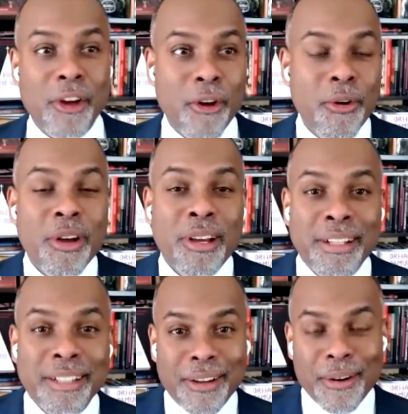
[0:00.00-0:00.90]
So,
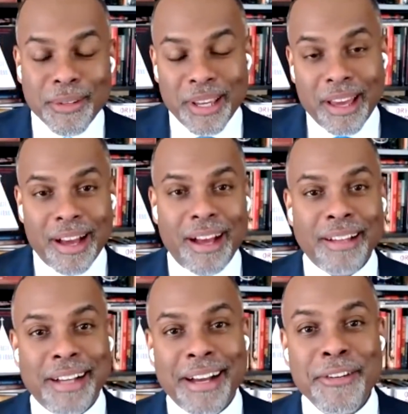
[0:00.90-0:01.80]

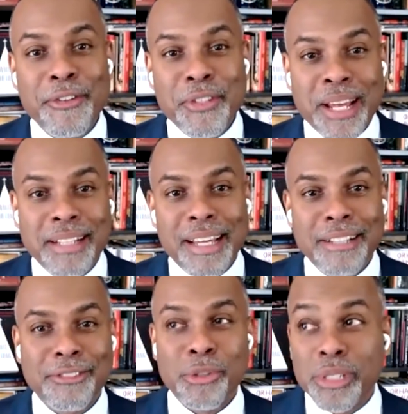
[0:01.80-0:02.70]
I understand
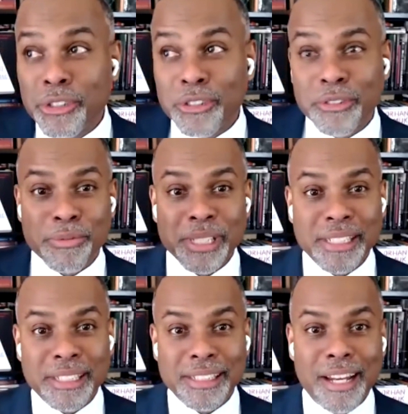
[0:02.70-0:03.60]
that tradition of
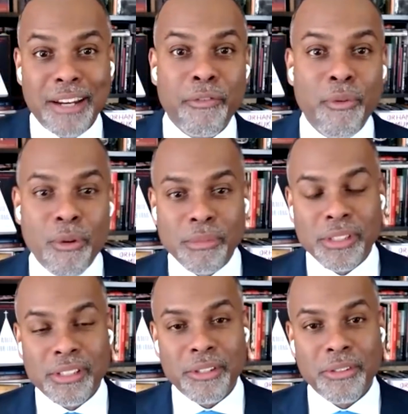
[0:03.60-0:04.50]
reason that
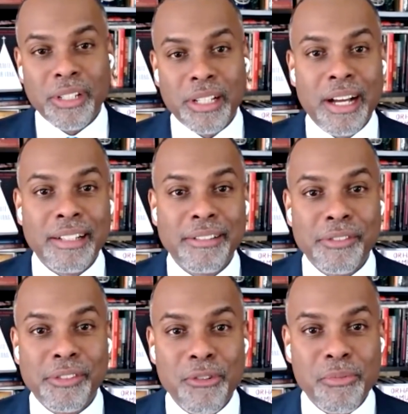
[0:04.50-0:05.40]
informs a certain
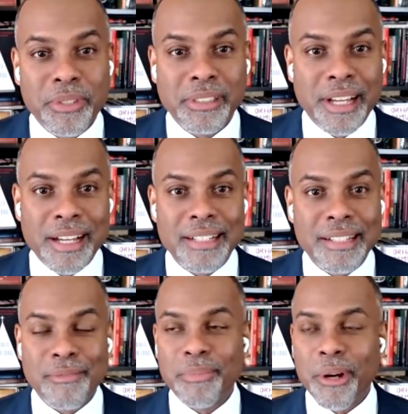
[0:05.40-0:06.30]
kind of sermonizing,